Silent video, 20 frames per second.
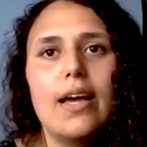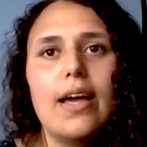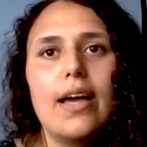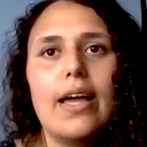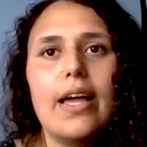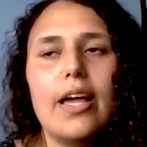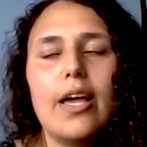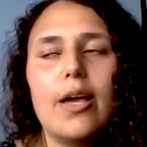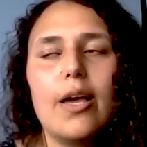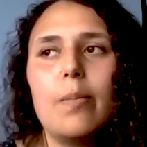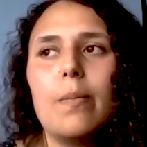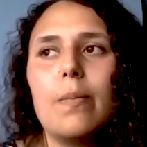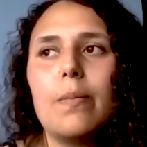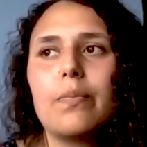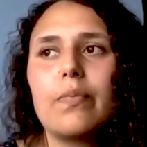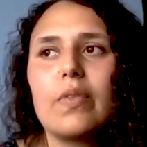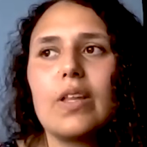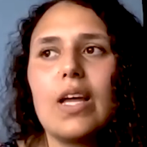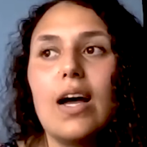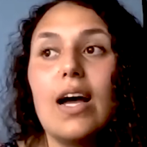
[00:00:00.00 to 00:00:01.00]
And
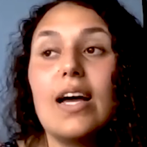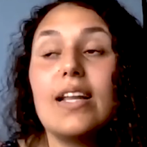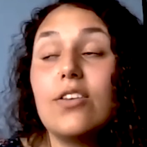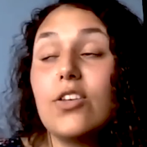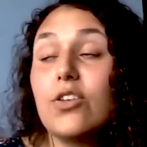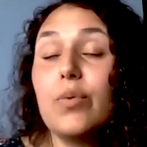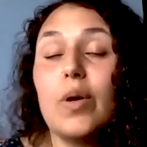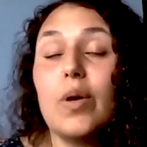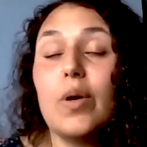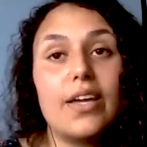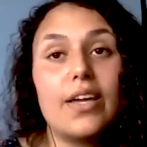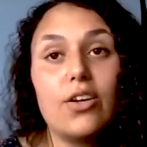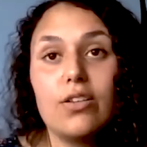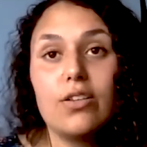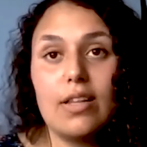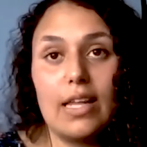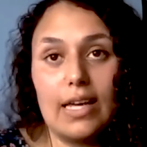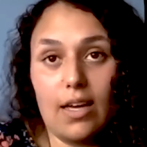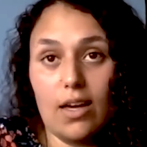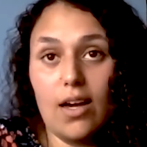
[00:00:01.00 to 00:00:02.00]
you know what? I
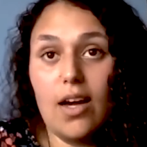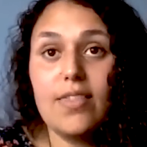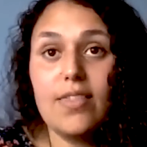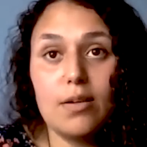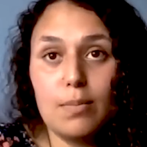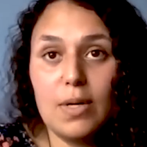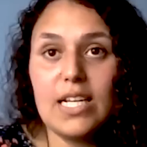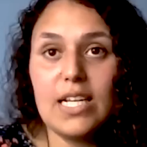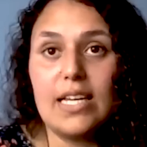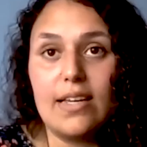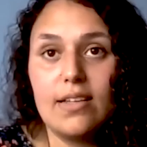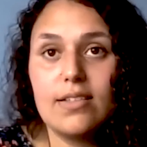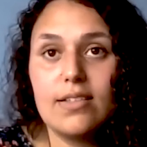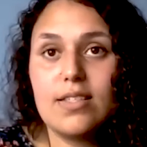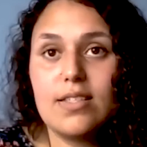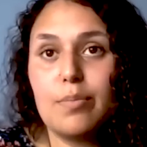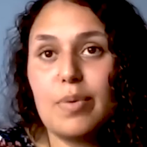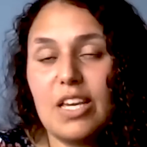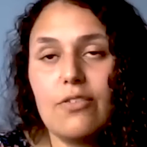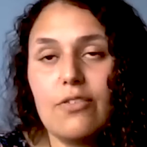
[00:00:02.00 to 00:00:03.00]
had the money
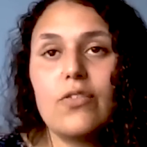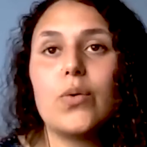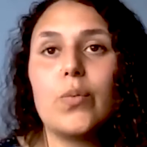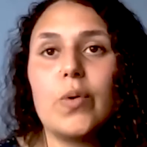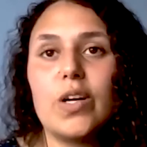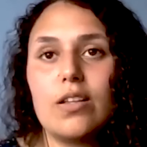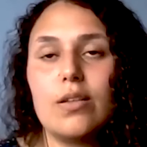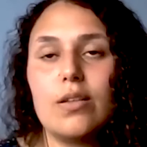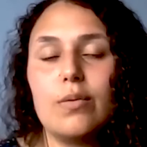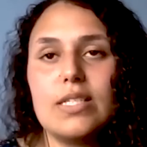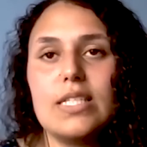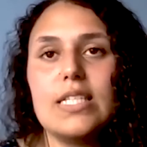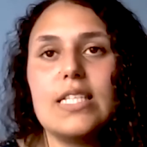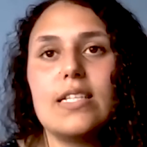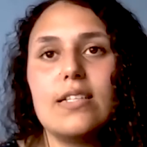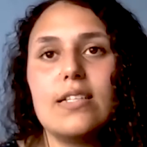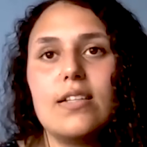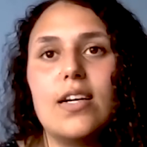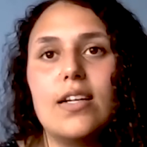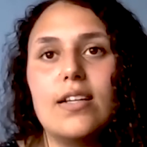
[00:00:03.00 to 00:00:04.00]
to pay for the work that was
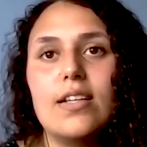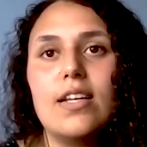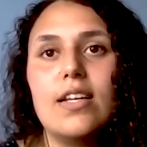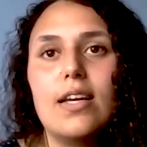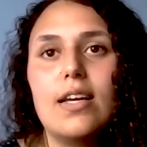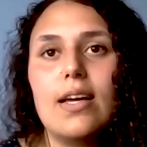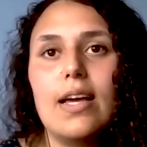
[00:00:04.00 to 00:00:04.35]
needing done.